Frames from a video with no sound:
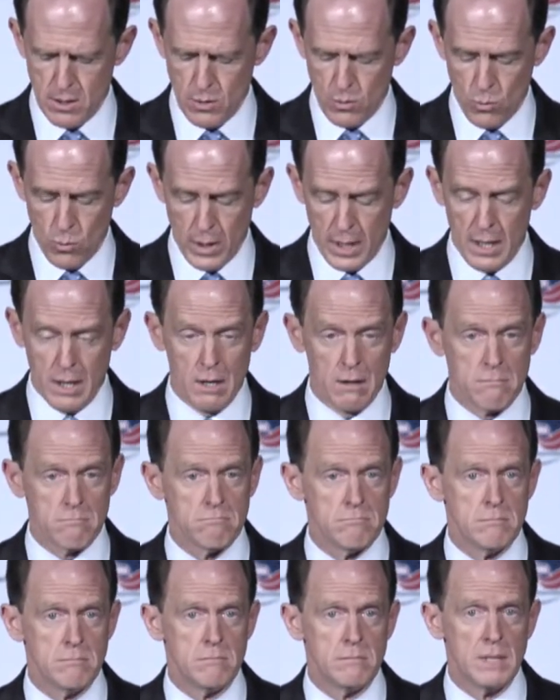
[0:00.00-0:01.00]

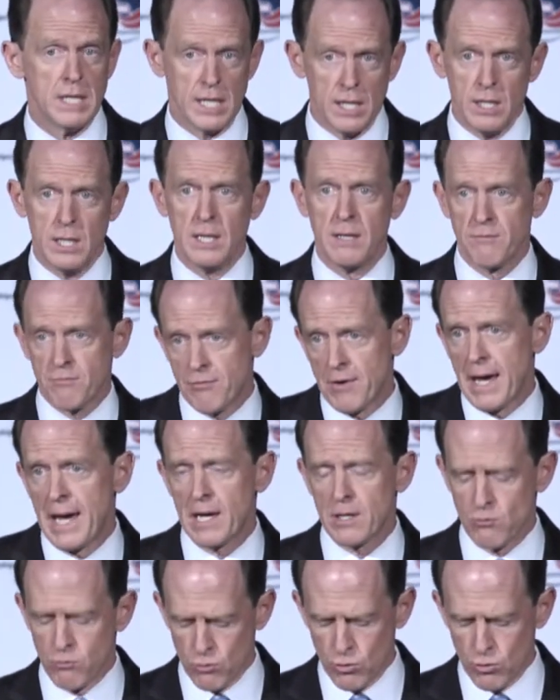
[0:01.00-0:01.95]
where he, in fact,